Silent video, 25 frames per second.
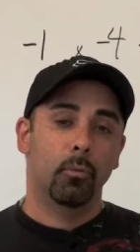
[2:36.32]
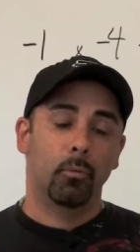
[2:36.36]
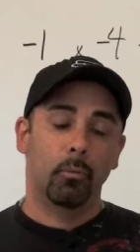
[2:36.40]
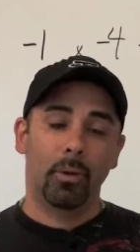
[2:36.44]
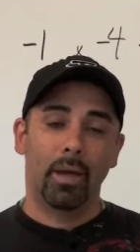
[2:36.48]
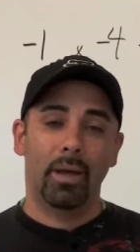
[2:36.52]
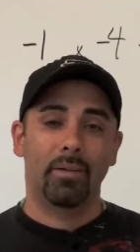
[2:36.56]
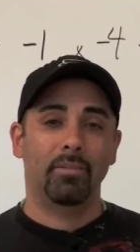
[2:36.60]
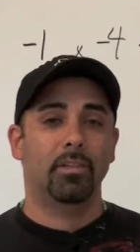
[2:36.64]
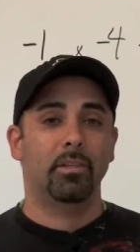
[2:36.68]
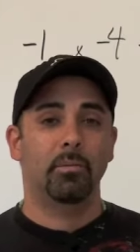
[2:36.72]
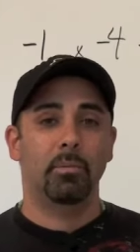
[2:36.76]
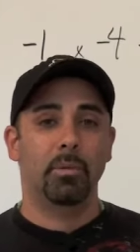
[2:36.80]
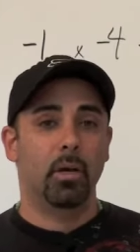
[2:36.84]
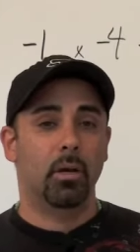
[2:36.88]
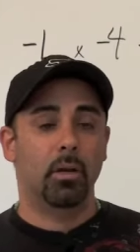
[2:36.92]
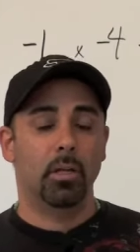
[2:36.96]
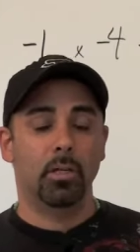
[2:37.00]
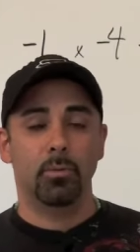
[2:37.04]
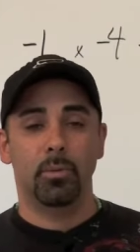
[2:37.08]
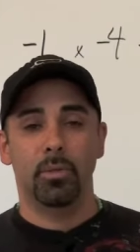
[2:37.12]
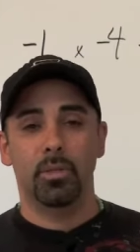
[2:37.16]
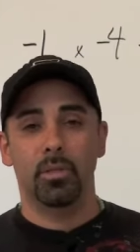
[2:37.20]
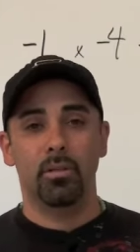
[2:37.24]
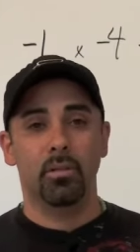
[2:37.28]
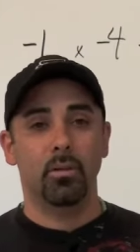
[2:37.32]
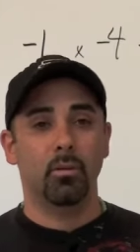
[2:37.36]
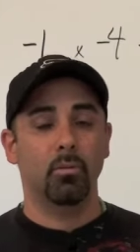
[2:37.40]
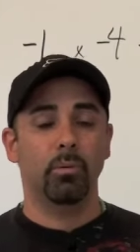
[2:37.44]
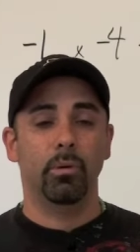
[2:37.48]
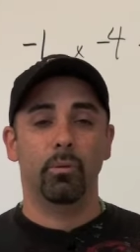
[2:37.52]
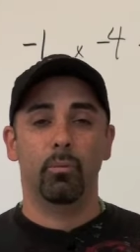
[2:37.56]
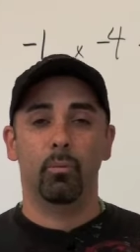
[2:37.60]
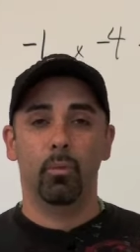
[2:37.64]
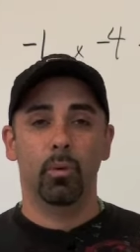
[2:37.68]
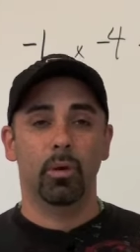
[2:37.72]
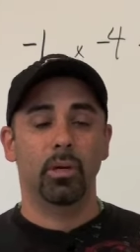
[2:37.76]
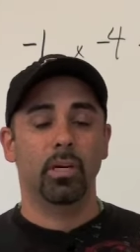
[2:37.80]
We have to be honest with you though,
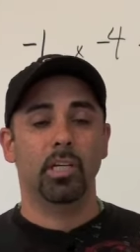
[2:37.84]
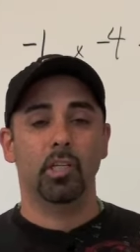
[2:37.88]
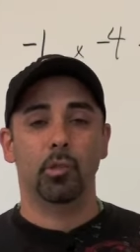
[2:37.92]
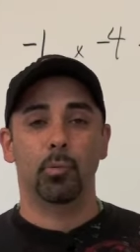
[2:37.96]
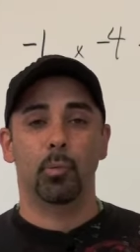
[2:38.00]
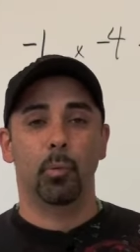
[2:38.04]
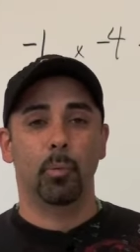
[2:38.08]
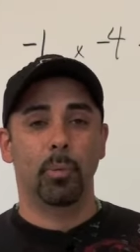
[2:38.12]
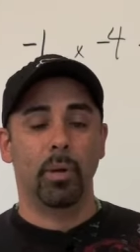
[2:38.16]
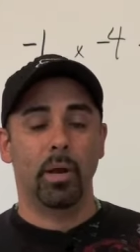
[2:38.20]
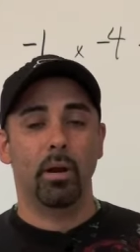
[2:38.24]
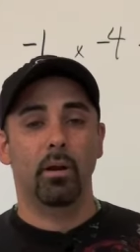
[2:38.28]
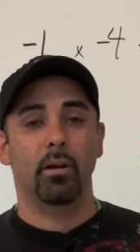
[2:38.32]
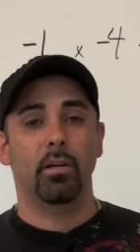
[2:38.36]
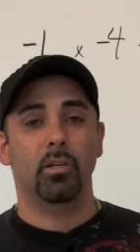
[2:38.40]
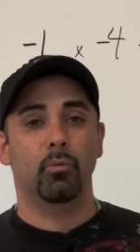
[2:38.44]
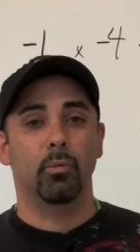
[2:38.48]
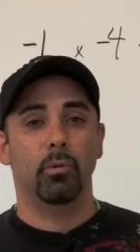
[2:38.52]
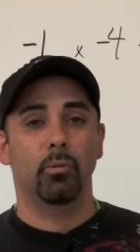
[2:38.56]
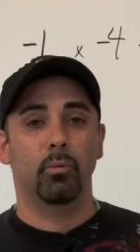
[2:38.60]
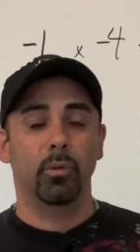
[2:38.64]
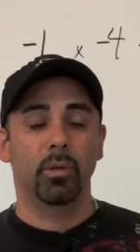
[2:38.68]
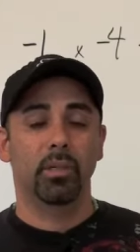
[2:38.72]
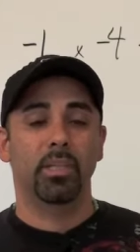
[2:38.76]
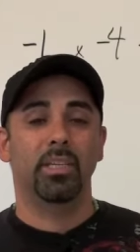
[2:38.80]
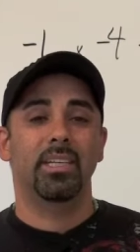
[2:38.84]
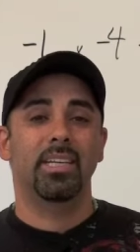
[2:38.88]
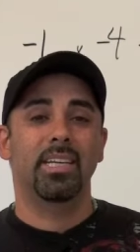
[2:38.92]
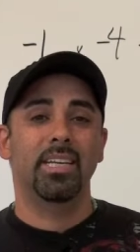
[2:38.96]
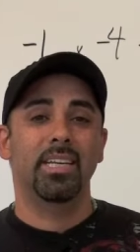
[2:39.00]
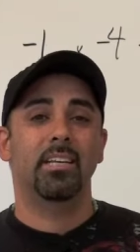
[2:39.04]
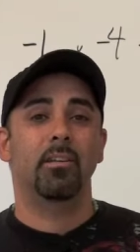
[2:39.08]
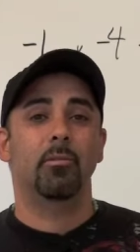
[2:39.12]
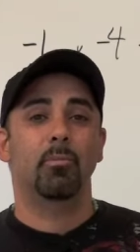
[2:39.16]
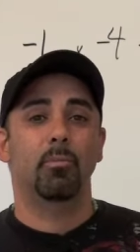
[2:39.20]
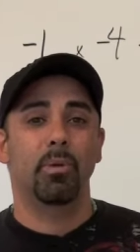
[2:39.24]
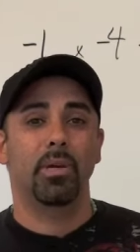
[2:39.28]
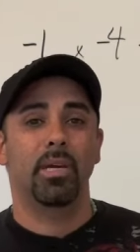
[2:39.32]
we weren't as prepared as we really
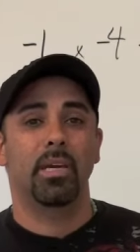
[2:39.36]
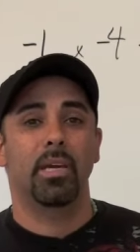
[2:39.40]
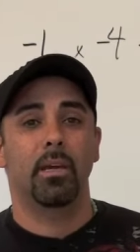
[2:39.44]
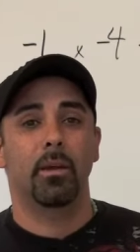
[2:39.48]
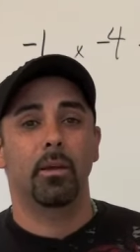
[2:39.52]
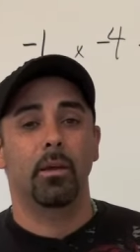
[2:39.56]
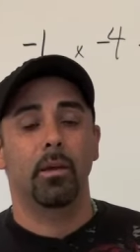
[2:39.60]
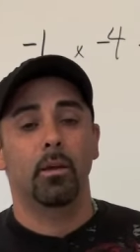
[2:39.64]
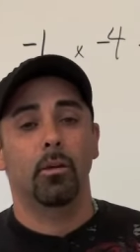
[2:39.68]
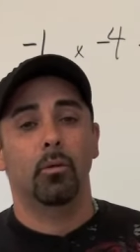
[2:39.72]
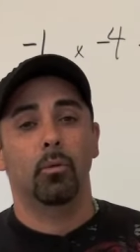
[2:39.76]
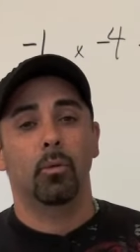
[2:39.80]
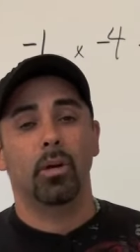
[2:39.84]
needed to be.